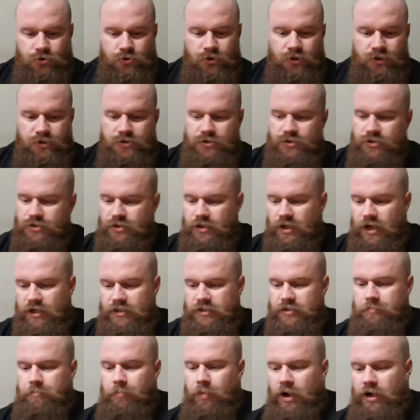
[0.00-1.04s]
this is not
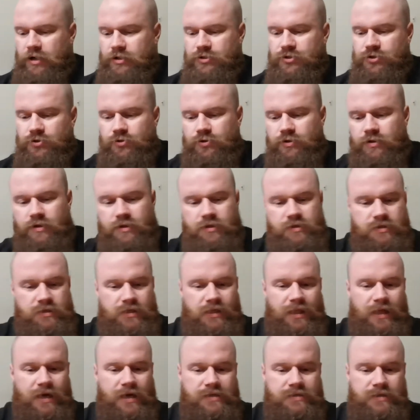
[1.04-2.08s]
sponsored. This
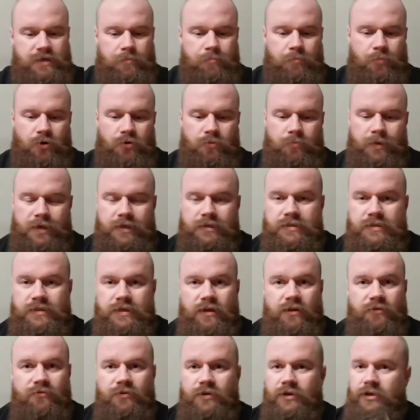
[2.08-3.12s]
glass I bought
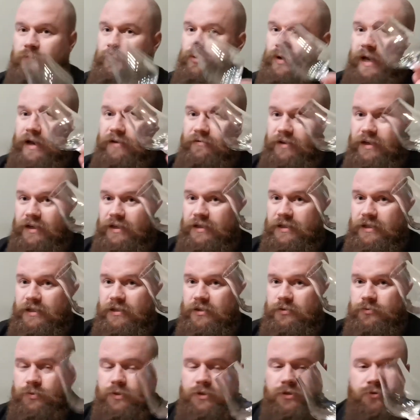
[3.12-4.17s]
myself. I don't have any
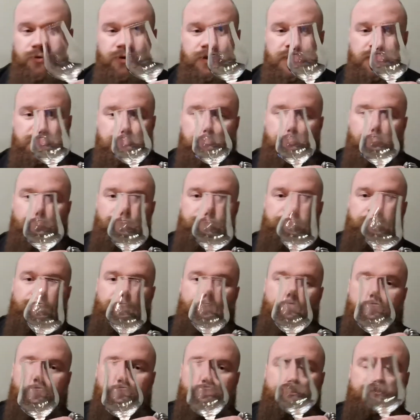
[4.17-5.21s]
deals with Luigi
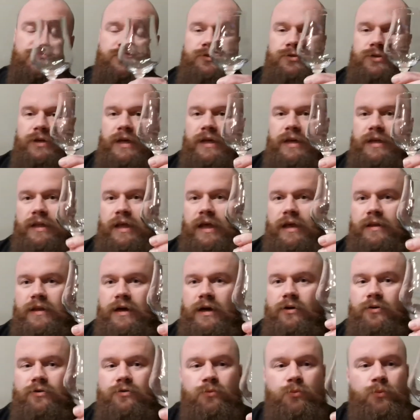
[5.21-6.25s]
Bormioli, just to get that
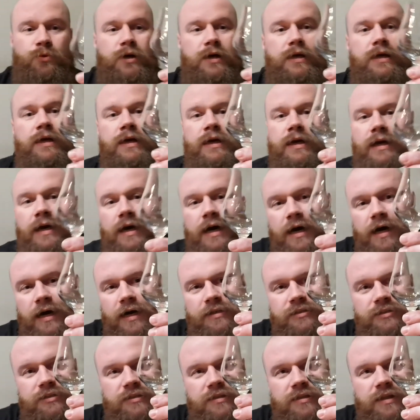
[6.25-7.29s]
out of the way.
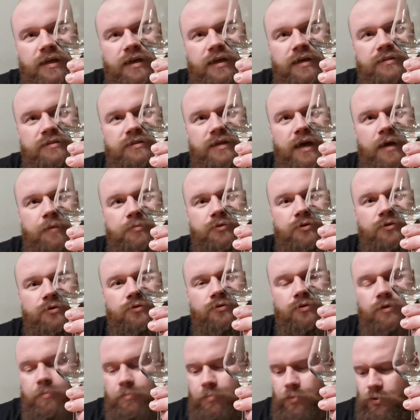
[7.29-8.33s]
I just think it's
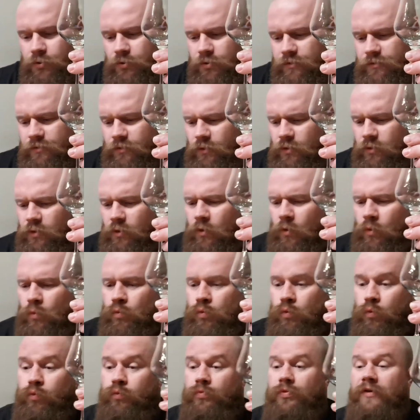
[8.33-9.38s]
absolutely beautiful.
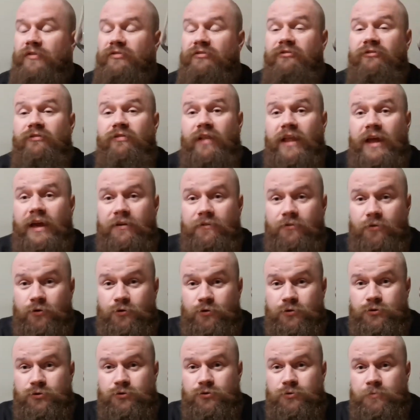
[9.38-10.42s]
The
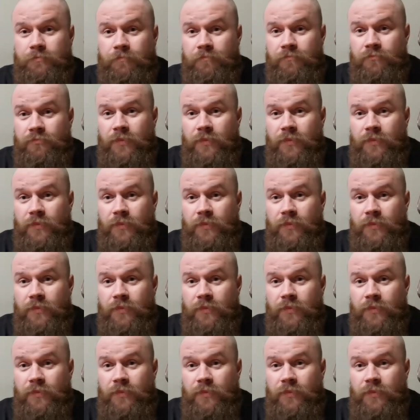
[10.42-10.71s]
flavors,